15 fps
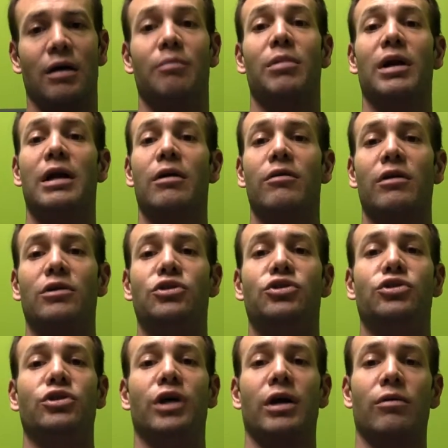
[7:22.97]
But here's the
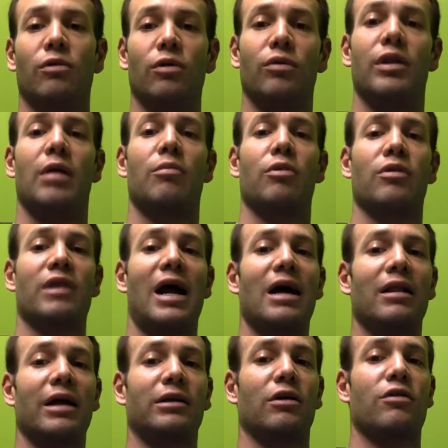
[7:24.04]
general numbers that I
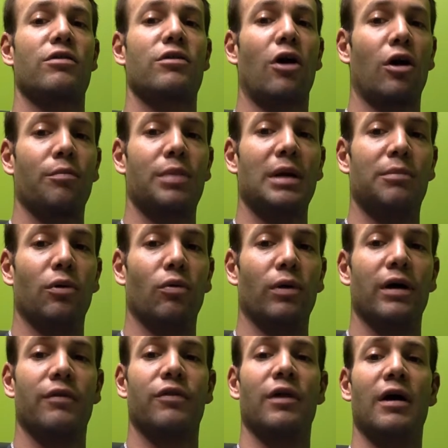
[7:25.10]
like to start people
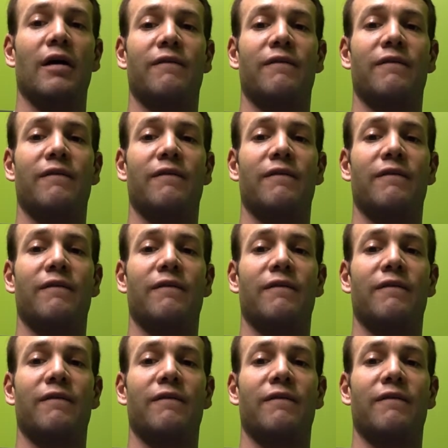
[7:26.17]
with.